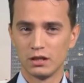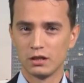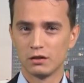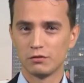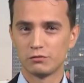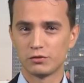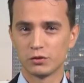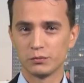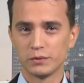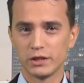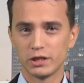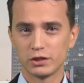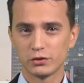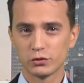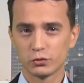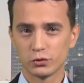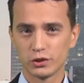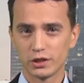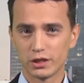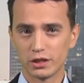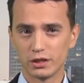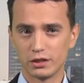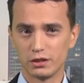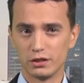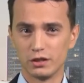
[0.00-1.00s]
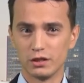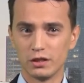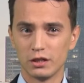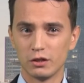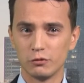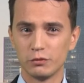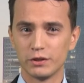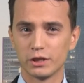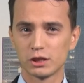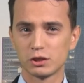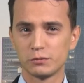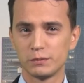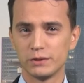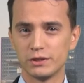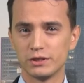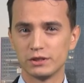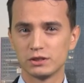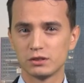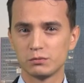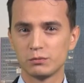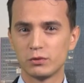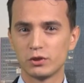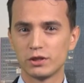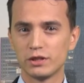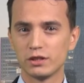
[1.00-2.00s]
From year to year, we
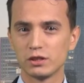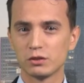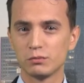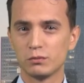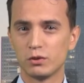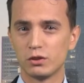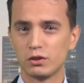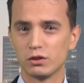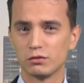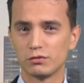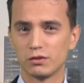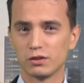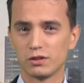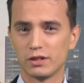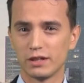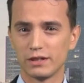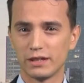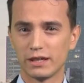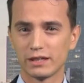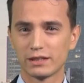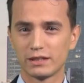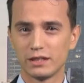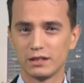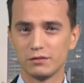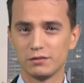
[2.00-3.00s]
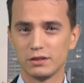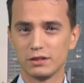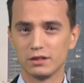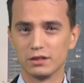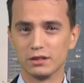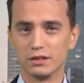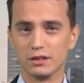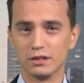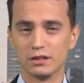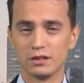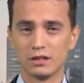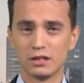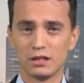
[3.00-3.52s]
experience more and more of online activity